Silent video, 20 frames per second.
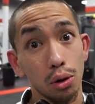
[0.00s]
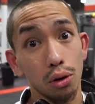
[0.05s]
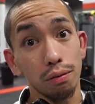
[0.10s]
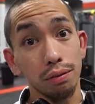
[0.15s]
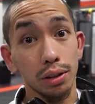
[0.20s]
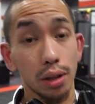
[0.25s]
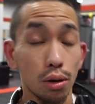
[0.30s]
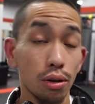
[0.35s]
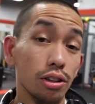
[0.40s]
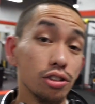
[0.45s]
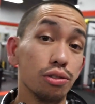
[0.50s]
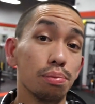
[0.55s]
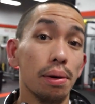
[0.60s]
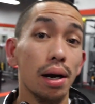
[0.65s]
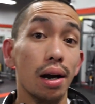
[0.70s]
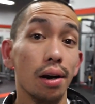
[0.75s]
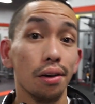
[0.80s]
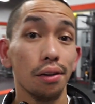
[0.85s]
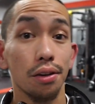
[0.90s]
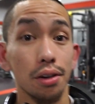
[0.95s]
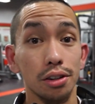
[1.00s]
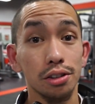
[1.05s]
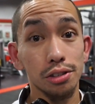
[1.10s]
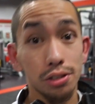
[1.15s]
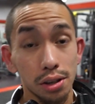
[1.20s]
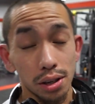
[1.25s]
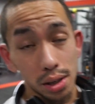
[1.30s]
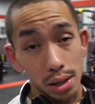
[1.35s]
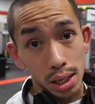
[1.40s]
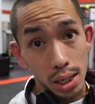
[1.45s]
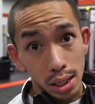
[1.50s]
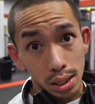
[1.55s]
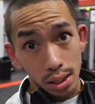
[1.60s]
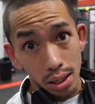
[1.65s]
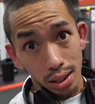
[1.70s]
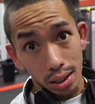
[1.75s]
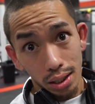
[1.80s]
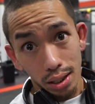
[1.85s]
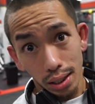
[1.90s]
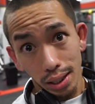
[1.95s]
hopefully to inspire others.
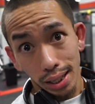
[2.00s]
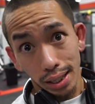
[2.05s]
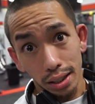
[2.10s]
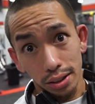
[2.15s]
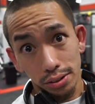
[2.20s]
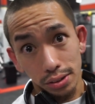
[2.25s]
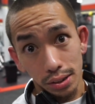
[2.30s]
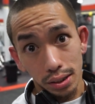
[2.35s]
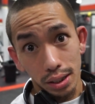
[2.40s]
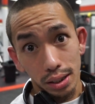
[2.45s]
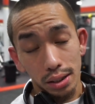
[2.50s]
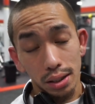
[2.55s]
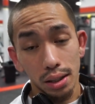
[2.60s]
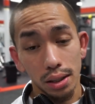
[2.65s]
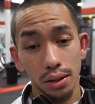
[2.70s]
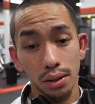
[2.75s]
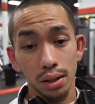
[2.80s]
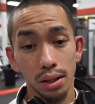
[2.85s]
Like I said,